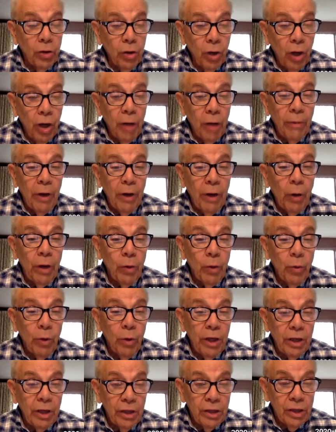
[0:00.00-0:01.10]
talk about whether
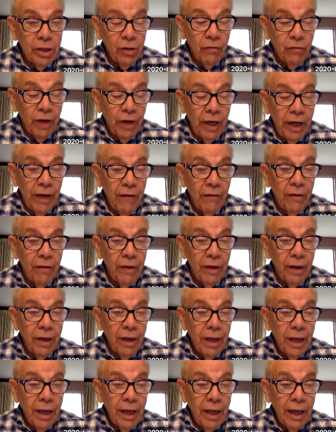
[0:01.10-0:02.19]
we can survive
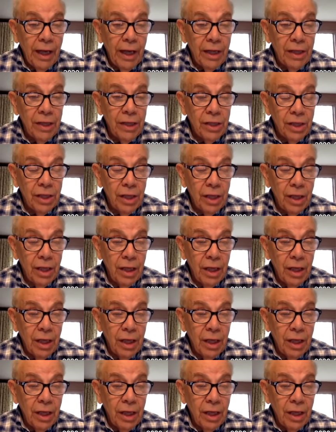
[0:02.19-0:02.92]
as